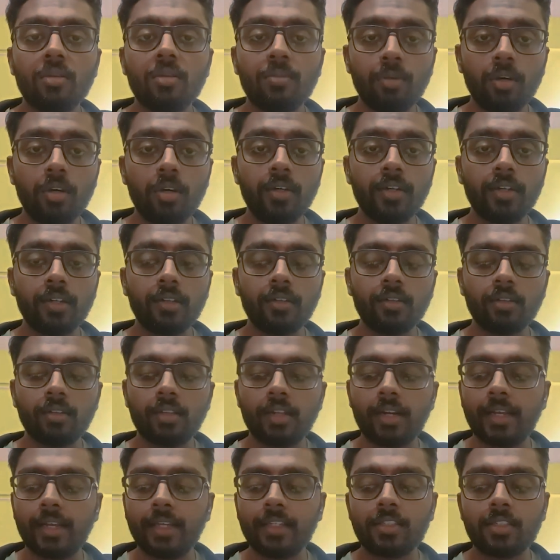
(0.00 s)
burden
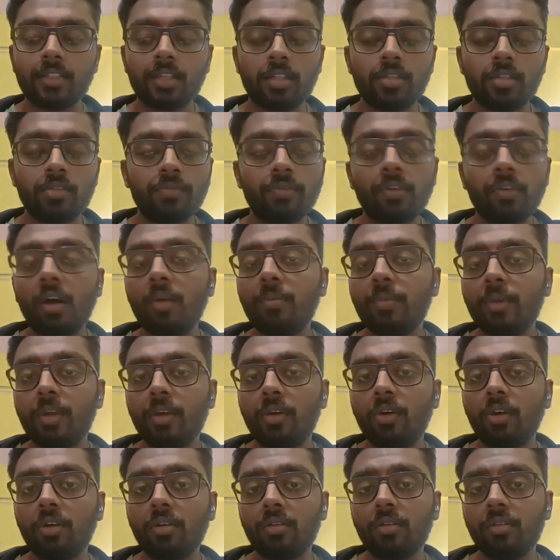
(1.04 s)
that extends far
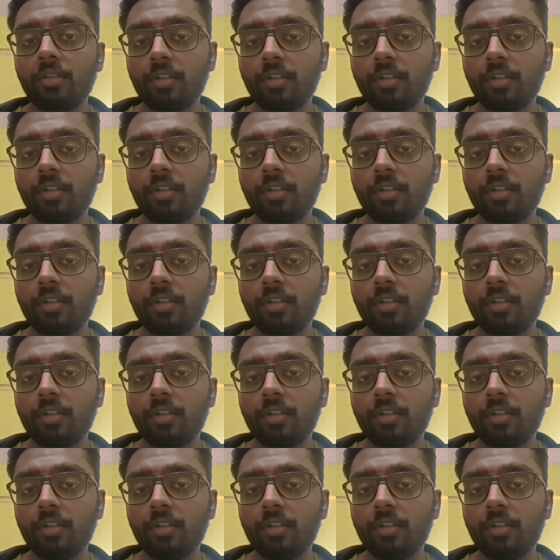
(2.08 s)
beyond